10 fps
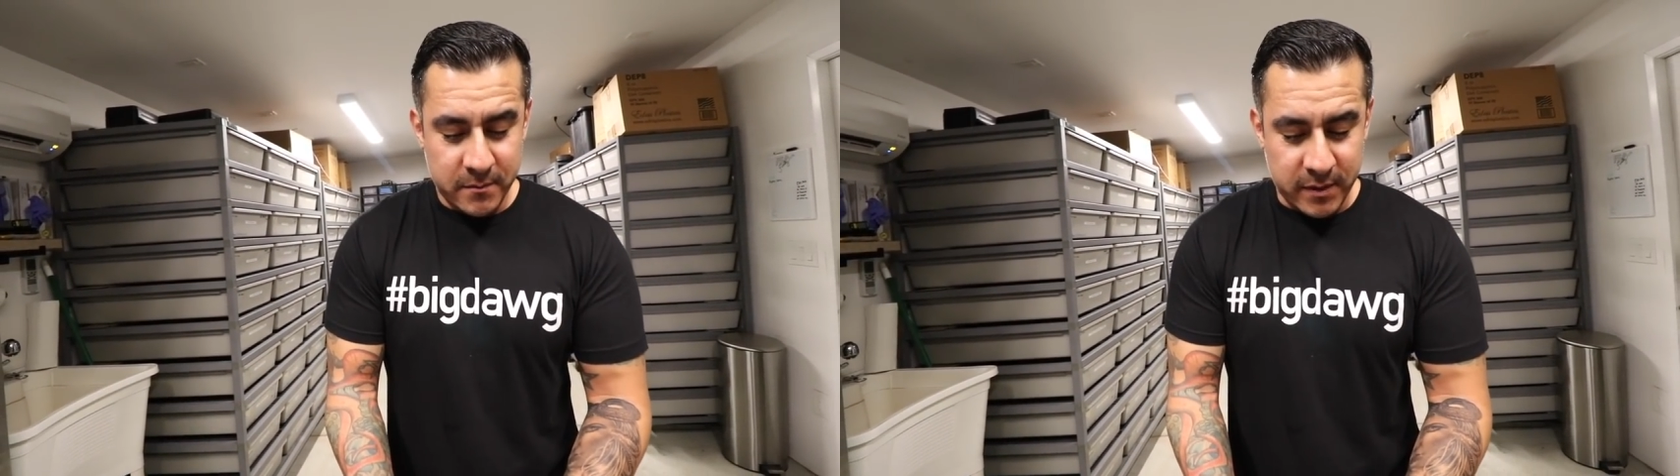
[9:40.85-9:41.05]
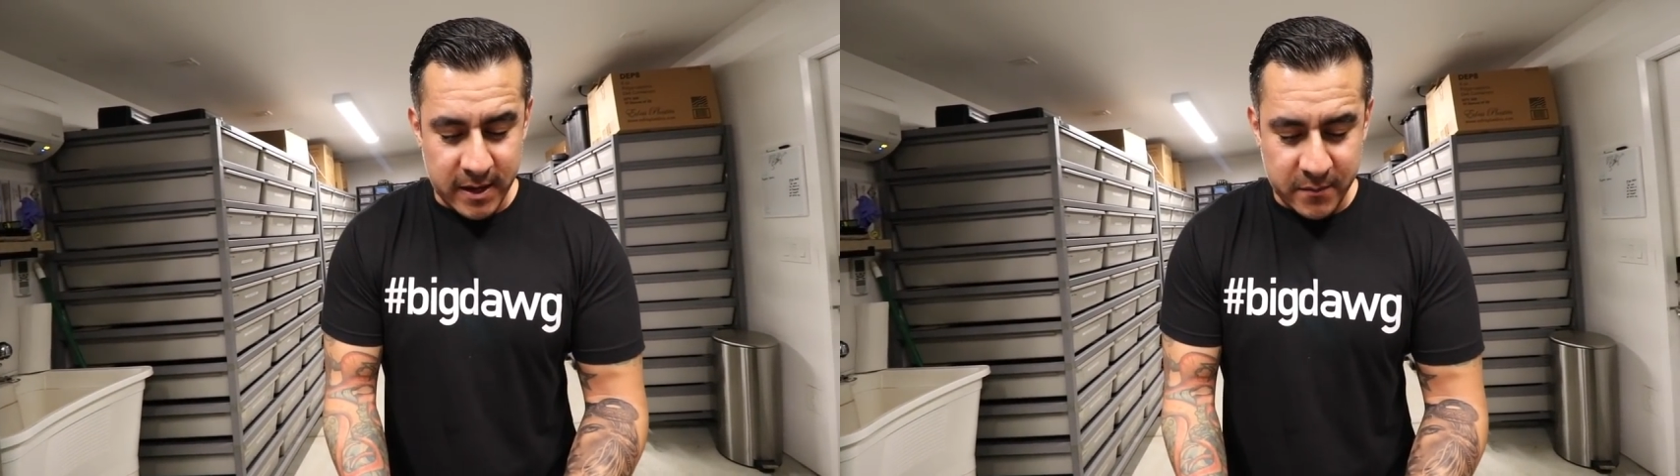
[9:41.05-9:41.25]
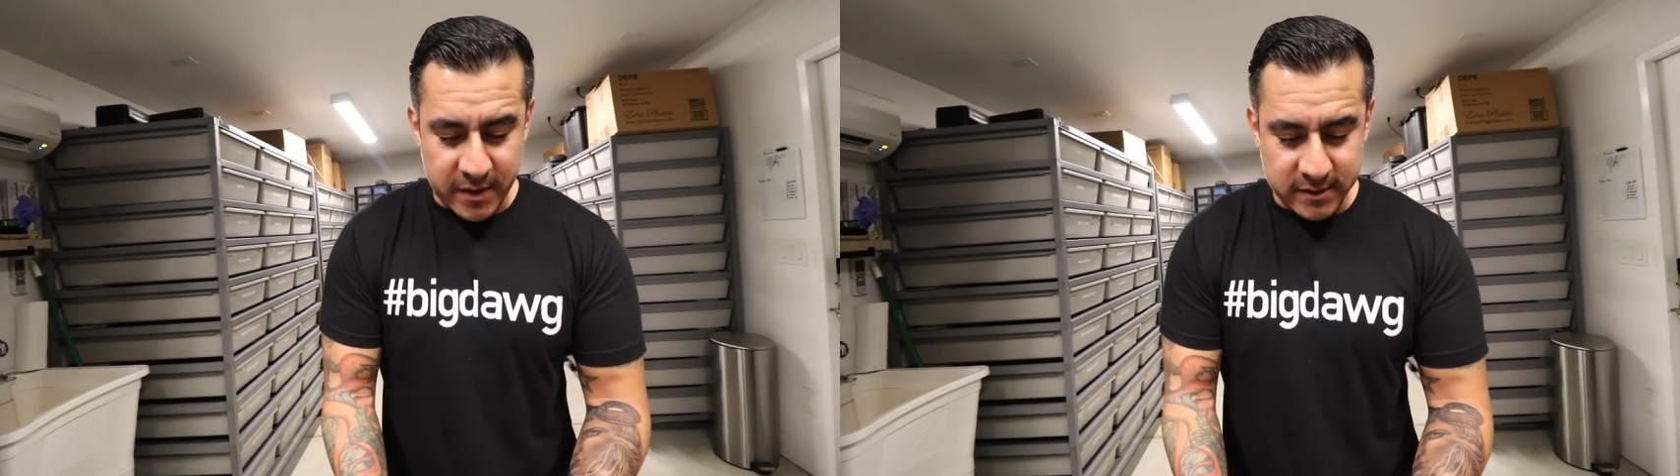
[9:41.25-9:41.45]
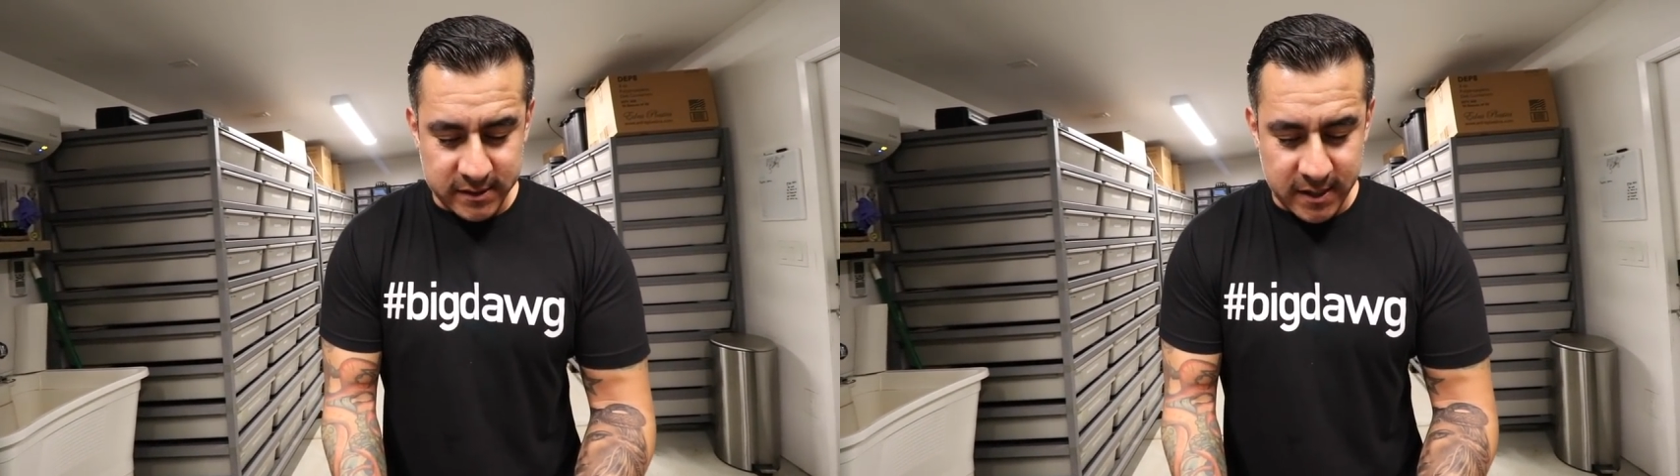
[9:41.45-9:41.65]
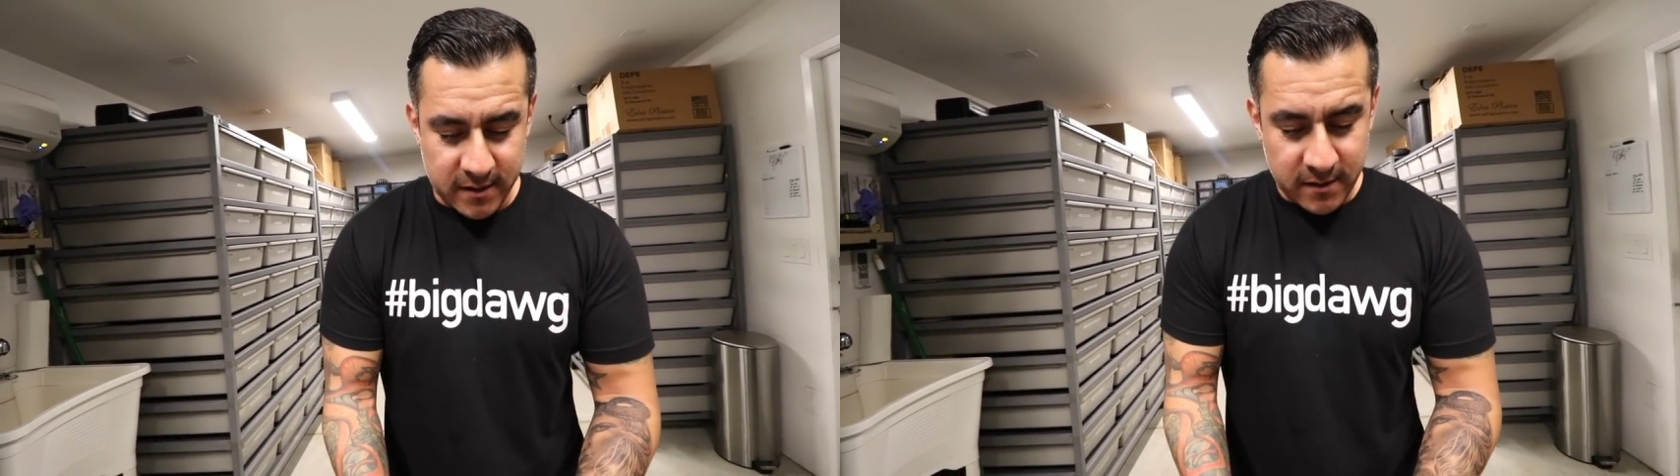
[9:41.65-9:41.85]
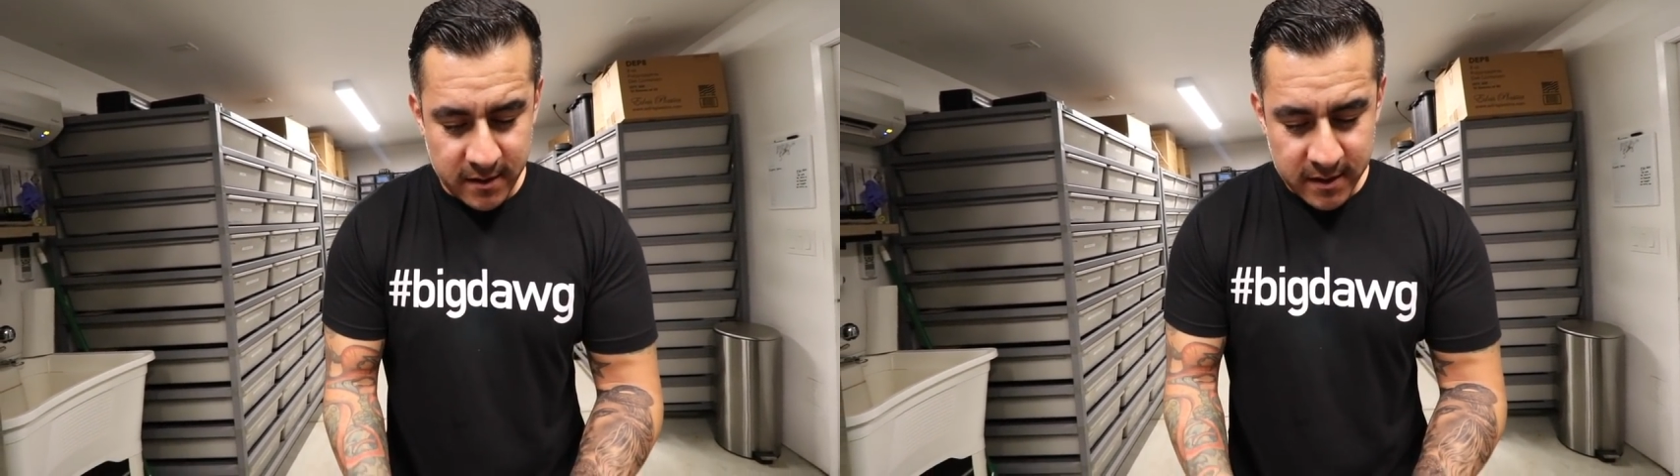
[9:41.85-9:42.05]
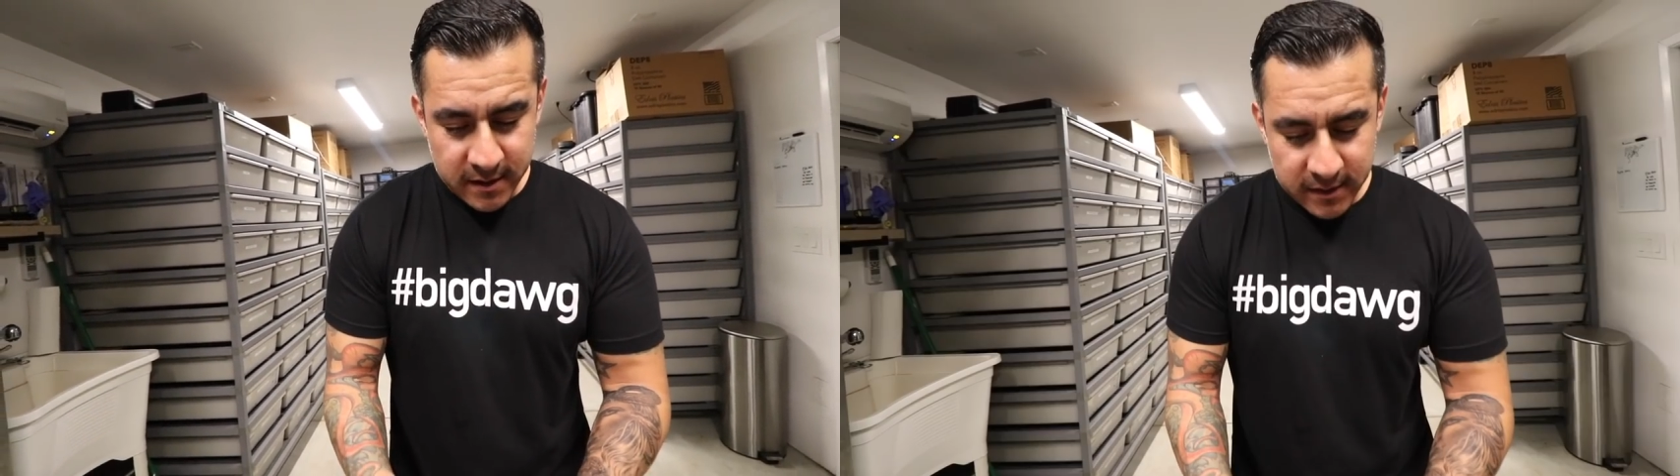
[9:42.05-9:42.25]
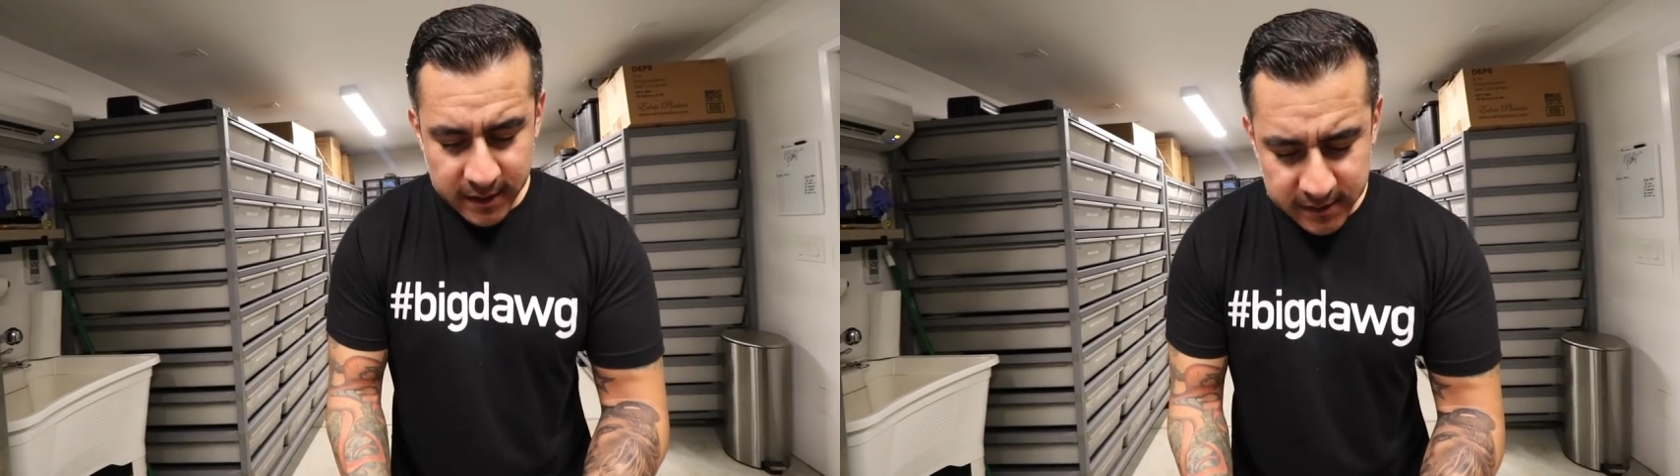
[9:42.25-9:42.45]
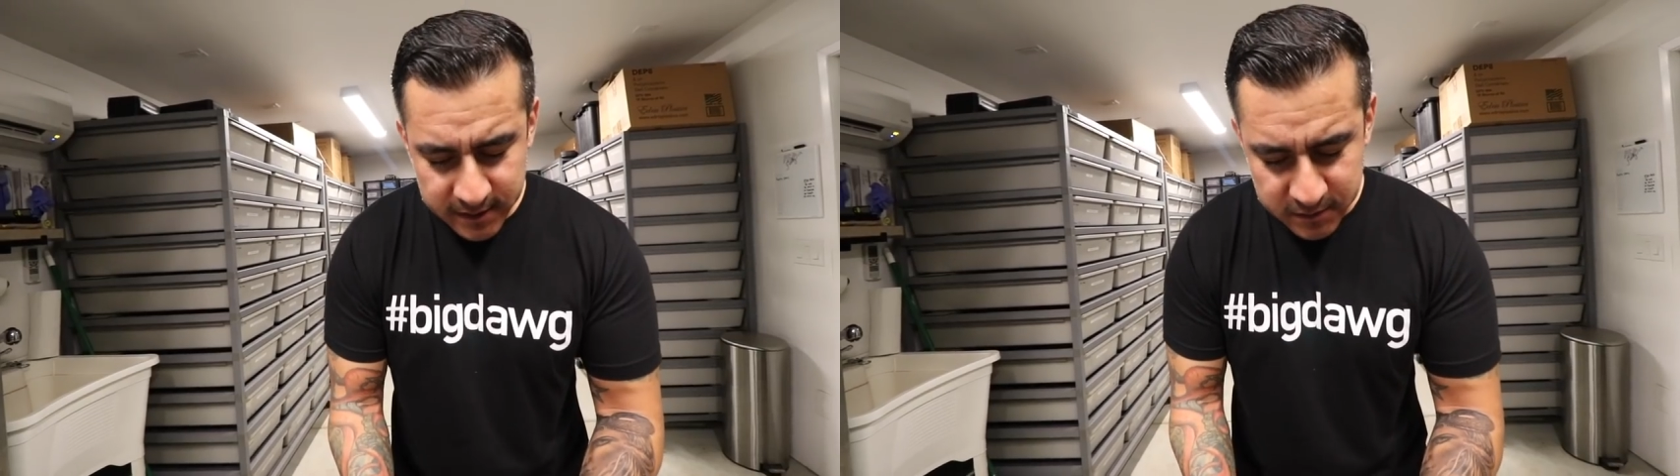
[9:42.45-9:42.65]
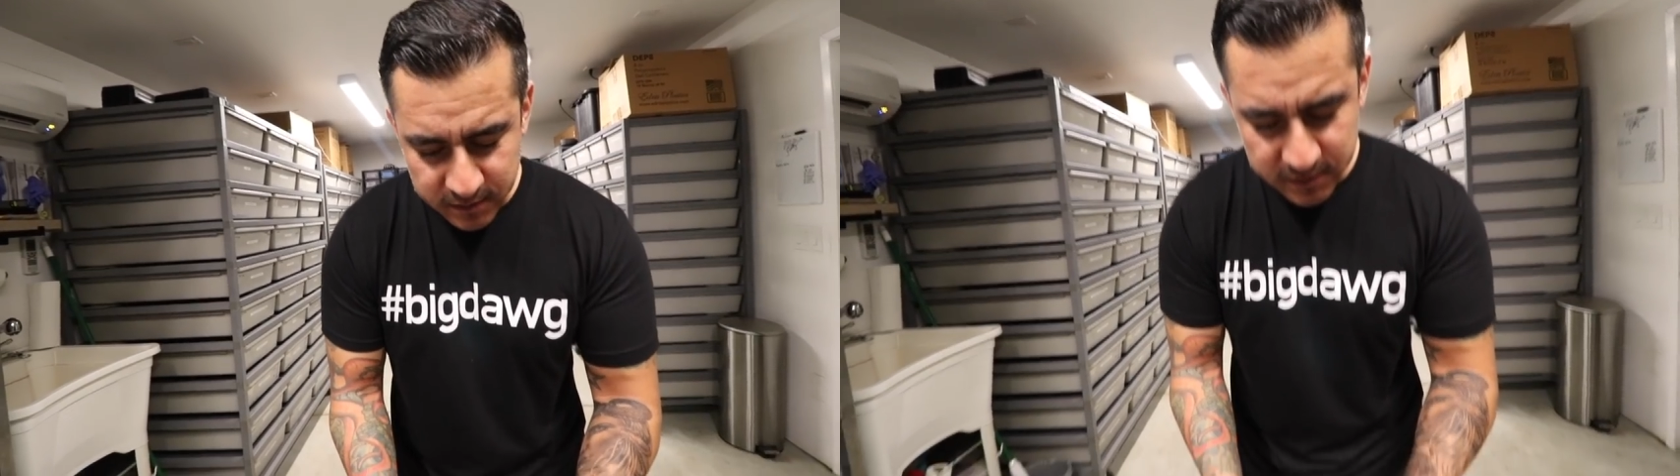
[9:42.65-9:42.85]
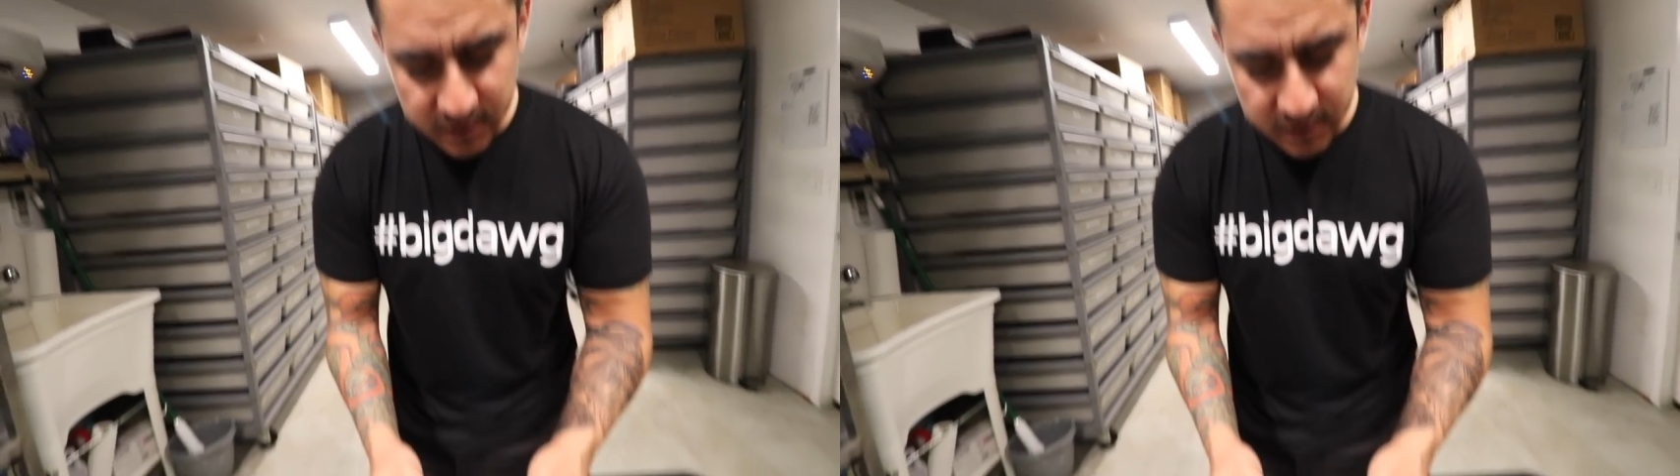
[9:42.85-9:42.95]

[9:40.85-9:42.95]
black pastel. Look at this one. This